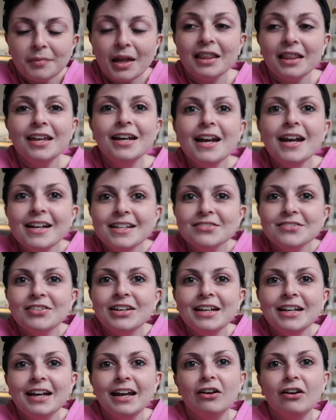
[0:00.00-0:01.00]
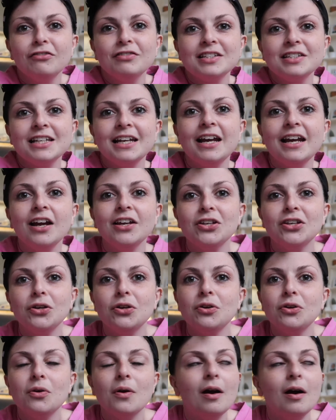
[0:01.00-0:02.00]
The next thing, obviously,
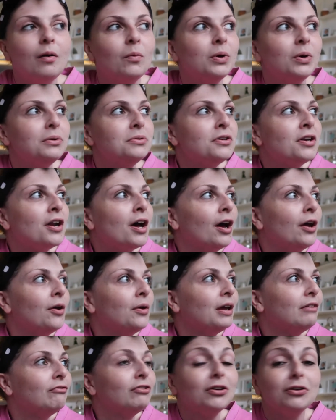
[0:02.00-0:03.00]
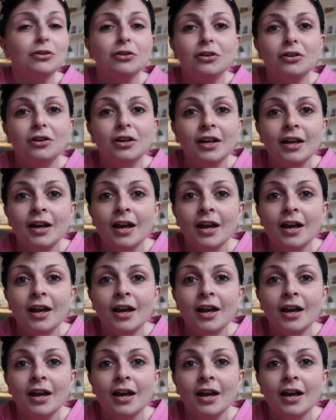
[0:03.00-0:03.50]
you will know if you're